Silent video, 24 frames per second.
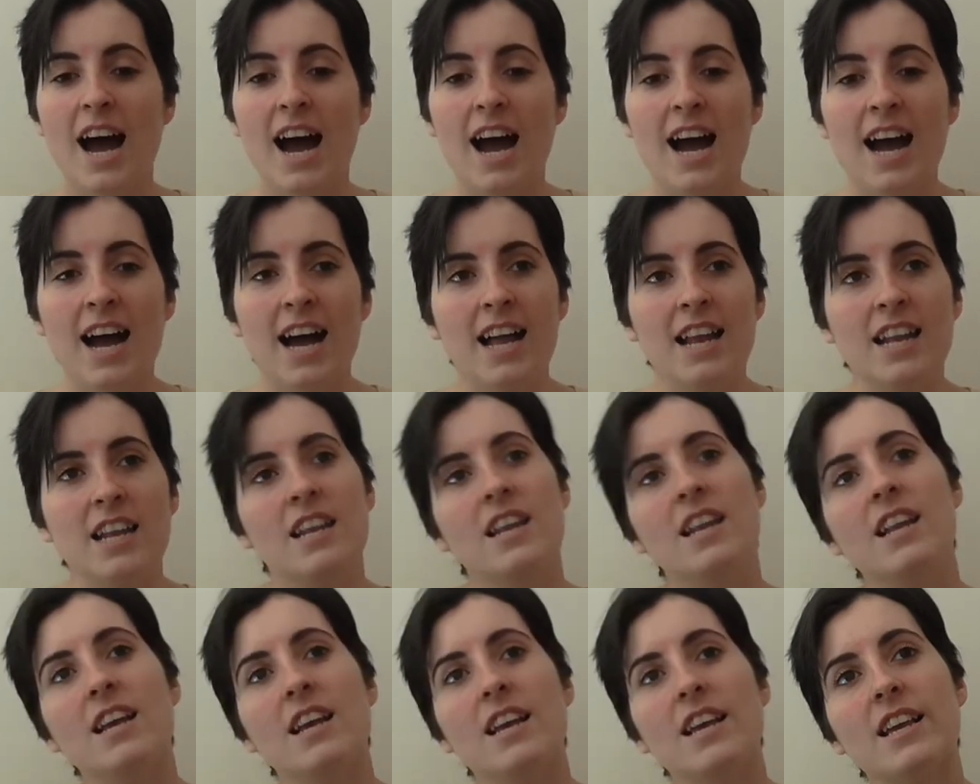
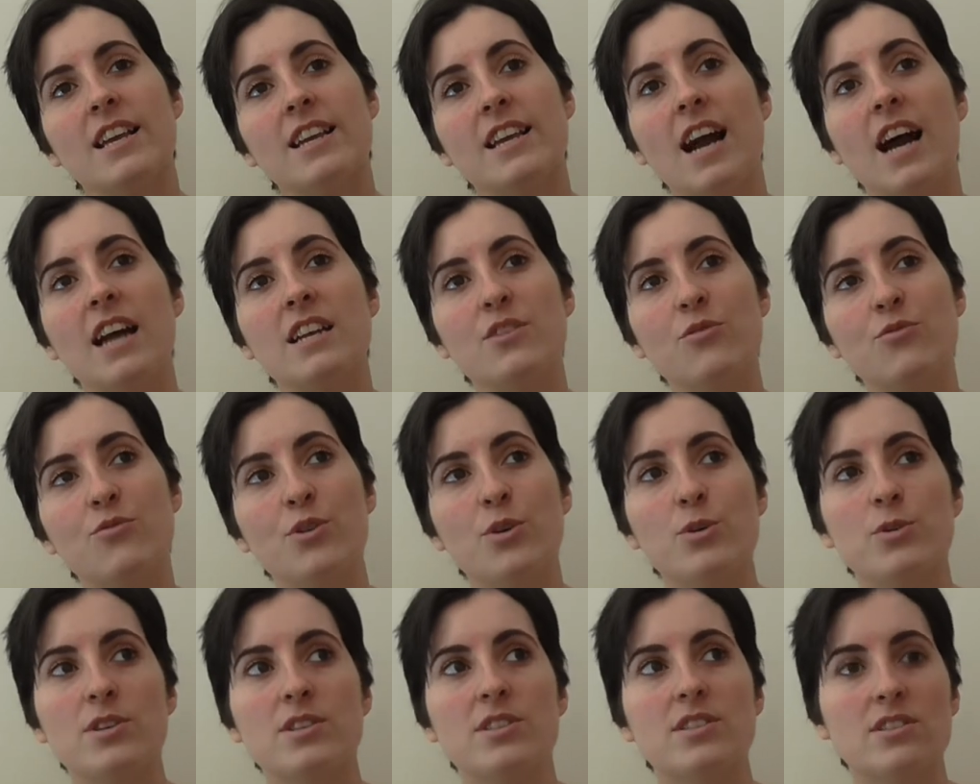And it kind of
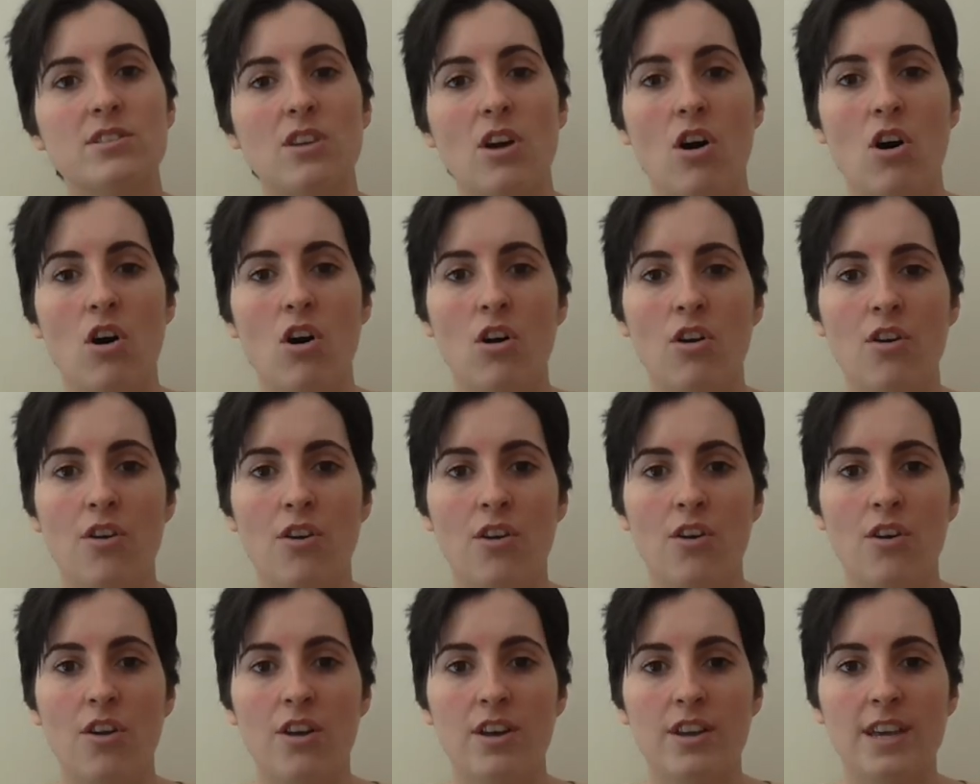focused
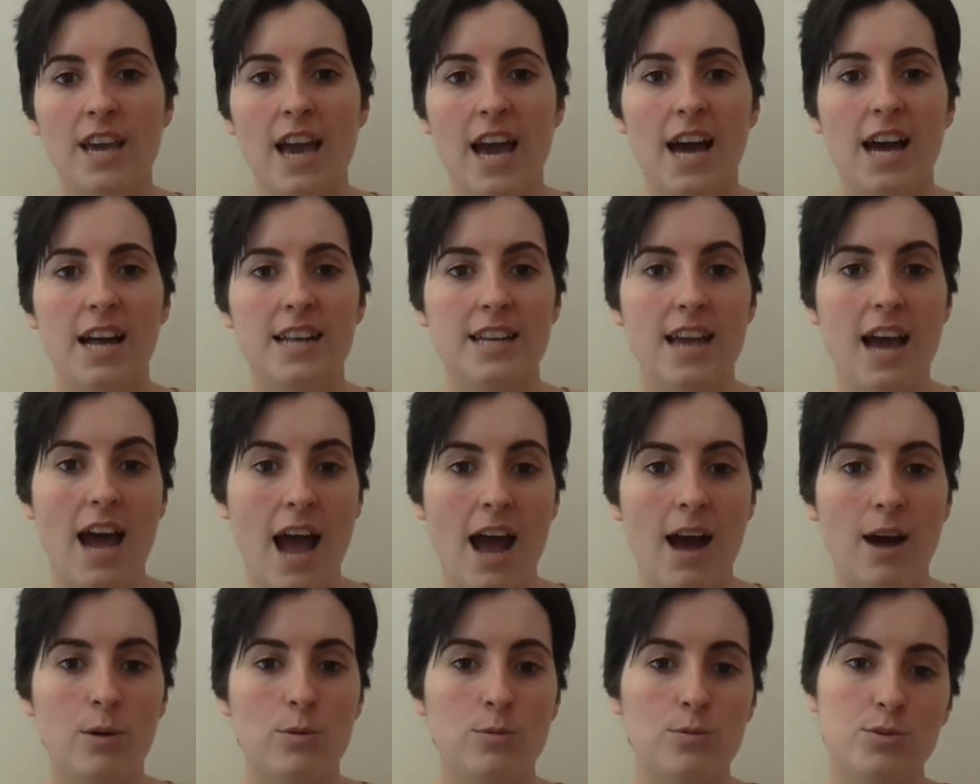on, can
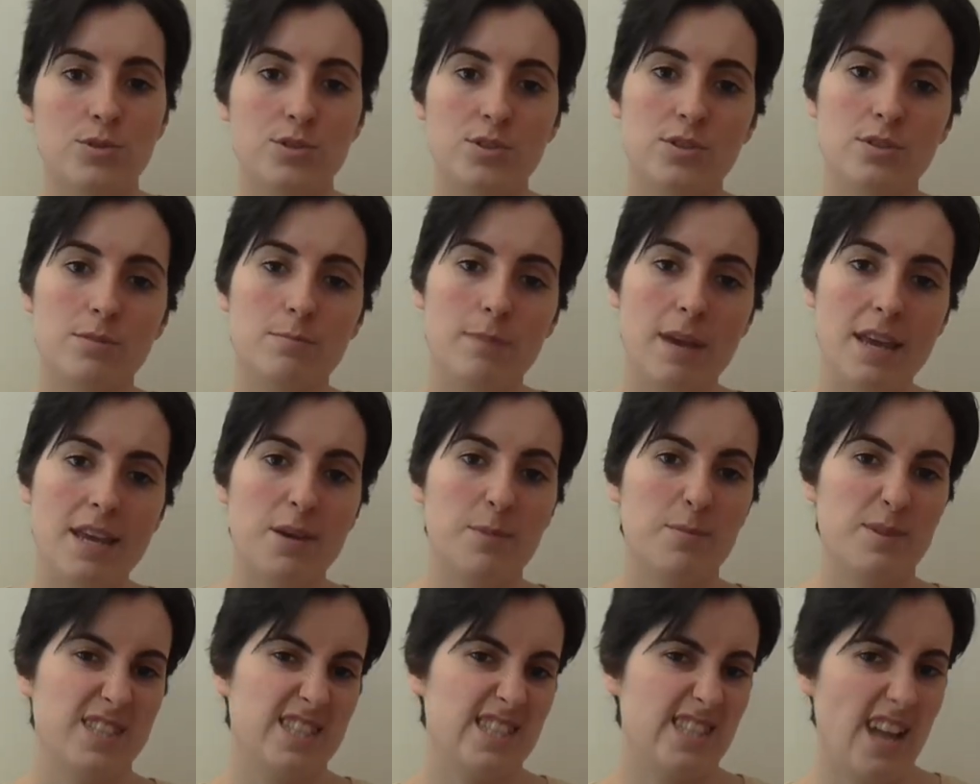House
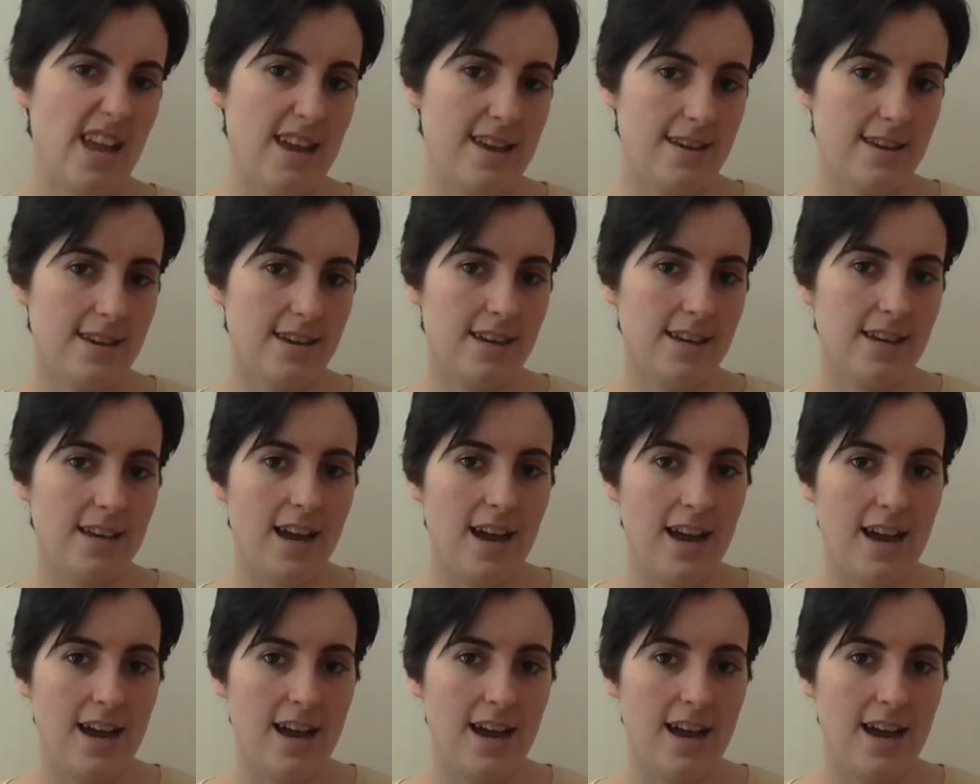make a mistake?